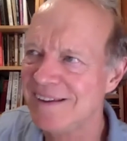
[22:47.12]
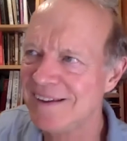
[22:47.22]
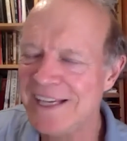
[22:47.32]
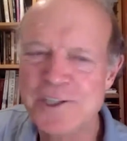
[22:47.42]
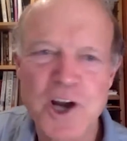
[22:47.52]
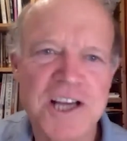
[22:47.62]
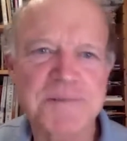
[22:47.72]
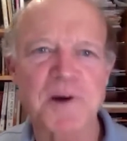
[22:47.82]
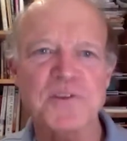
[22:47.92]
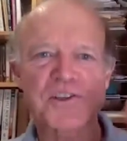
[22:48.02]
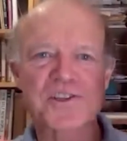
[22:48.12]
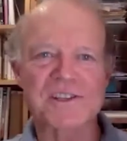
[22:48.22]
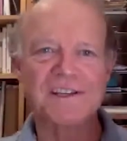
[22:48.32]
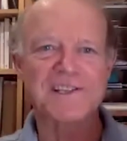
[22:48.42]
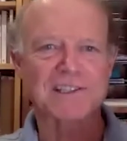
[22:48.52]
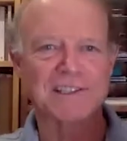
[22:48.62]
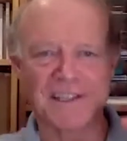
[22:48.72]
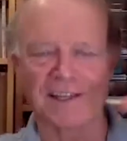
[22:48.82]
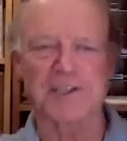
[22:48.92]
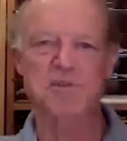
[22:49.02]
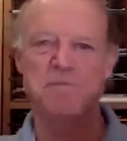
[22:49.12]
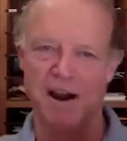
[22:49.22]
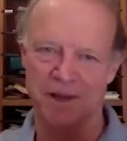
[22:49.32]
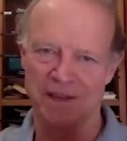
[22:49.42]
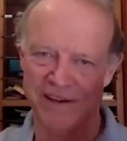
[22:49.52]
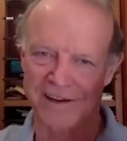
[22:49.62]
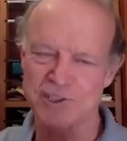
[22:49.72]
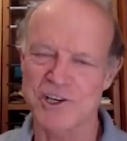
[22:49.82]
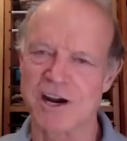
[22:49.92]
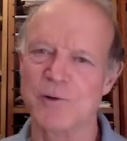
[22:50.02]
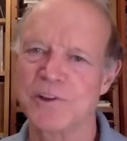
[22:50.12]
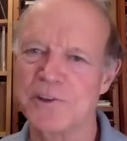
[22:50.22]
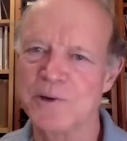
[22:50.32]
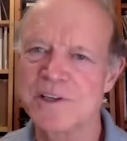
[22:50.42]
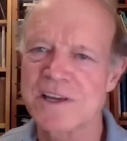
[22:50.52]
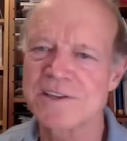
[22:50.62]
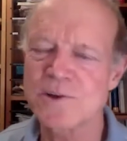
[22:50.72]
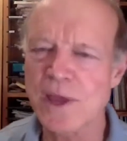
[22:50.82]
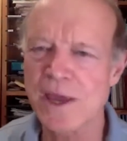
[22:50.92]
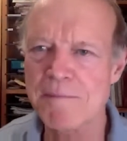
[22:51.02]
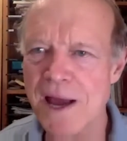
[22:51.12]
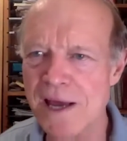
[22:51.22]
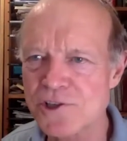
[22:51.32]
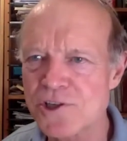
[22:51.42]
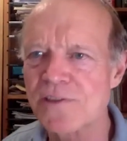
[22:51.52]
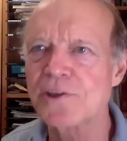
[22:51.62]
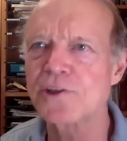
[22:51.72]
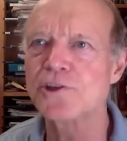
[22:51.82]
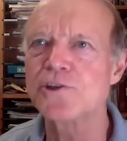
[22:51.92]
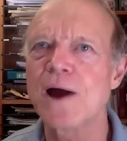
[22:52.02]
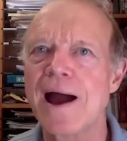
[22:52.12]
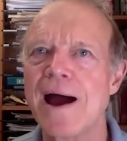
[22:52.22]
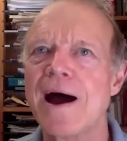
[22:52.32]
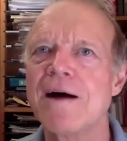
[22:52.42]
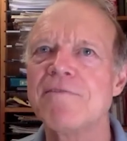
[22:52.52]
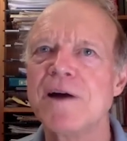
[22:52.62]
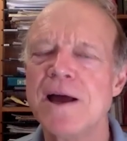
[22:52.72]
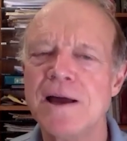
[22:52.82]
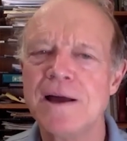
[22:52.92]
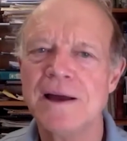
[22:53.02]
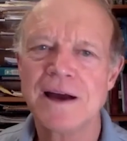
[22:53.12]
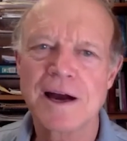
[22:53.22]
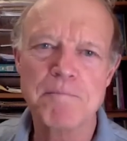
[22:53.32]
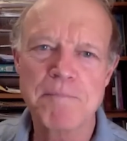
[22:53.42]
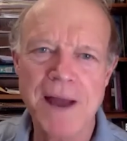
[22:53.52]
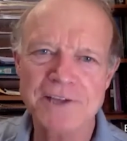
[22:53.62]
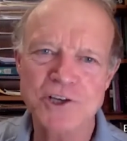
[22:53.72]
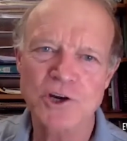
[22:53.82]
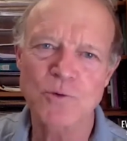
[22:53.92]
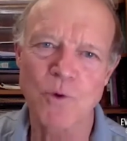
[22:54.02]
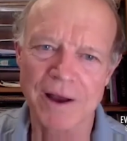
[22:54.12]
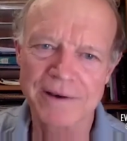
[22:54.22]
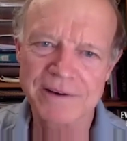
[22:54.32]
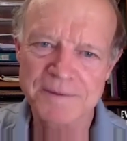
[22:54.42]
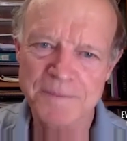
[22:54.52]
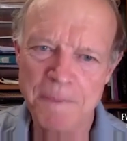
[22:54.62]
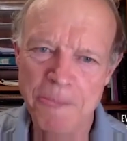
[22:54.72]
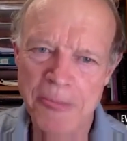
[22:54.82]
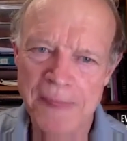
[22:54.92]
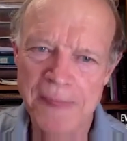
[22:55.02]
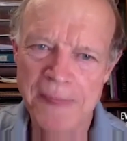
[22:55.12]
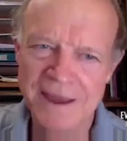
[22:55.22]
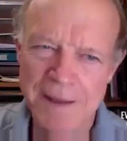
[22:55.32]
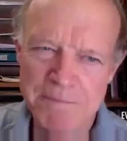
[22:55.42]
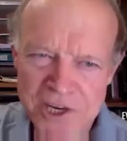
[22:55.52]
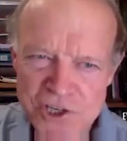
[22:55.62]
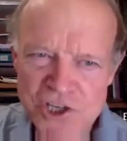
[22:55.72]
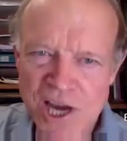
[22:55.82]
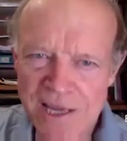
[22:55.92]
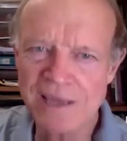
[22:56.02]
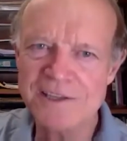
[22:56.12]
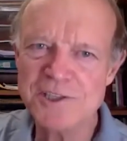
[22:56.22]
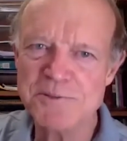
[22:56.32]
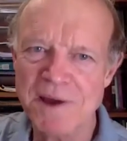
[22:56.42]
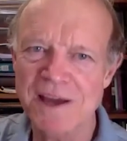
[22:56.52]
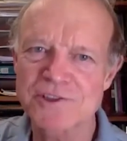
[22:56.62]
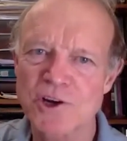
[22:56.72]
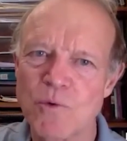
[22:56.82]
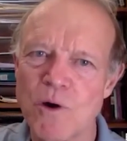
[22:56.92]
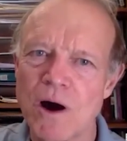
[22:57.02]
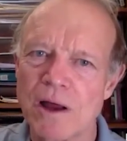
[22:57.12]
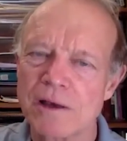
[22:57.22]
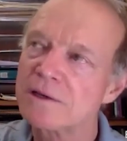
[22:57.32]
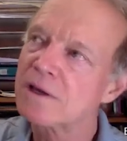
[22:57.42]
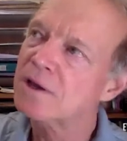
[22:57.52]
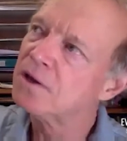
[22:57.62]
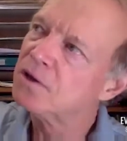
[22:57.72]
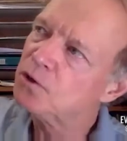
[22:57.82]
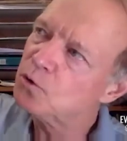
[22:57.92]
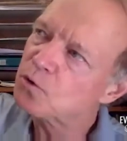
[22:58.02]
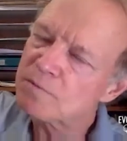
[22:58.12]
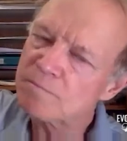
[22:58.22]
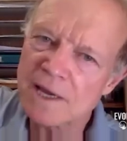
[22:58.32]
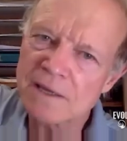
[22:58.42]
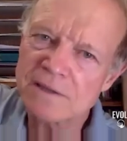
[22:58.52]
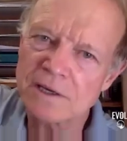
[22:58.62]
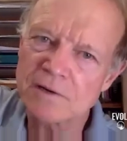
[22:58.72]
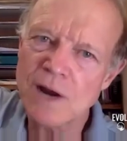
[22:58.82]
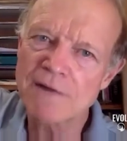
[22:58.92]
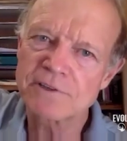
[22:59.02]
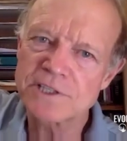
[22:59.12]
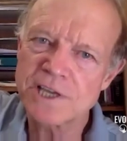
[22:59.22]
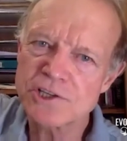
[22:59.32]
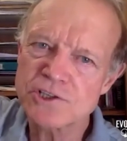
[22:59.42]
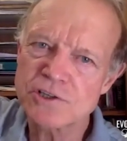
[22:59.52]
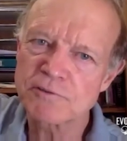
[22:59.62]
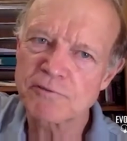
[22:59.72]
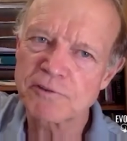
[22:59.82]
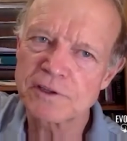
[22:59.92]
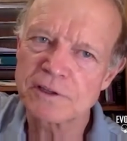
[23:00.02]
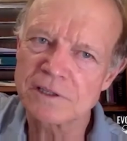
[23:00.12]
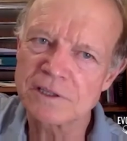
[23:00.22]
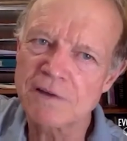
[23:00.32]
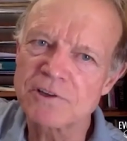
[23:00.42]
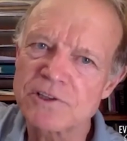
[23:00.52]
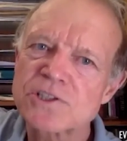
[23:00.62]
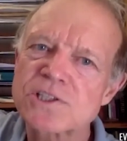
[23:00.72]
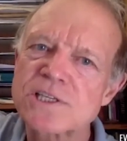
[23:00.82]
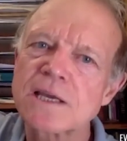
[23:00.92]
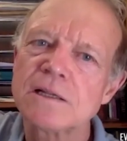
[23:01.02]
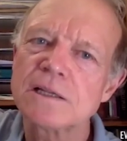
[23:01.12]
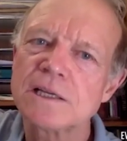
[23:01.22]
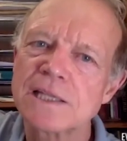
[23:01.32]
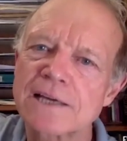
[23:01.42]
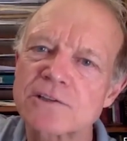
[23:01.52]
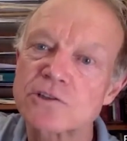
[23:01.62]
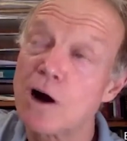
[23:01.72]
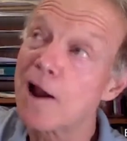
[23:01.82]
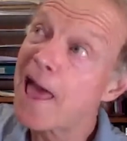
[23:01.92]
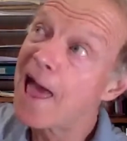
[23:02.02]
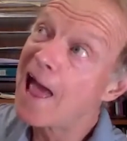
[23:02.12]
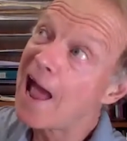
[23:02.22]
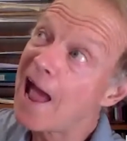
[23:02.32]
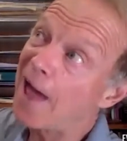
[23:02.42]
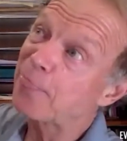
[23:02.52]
he talks about this little experiment that I'll share with you. He says, okay, imagine that you have a magic wand, and by shaking this magic wand, you can make the gravitational field of a single electron at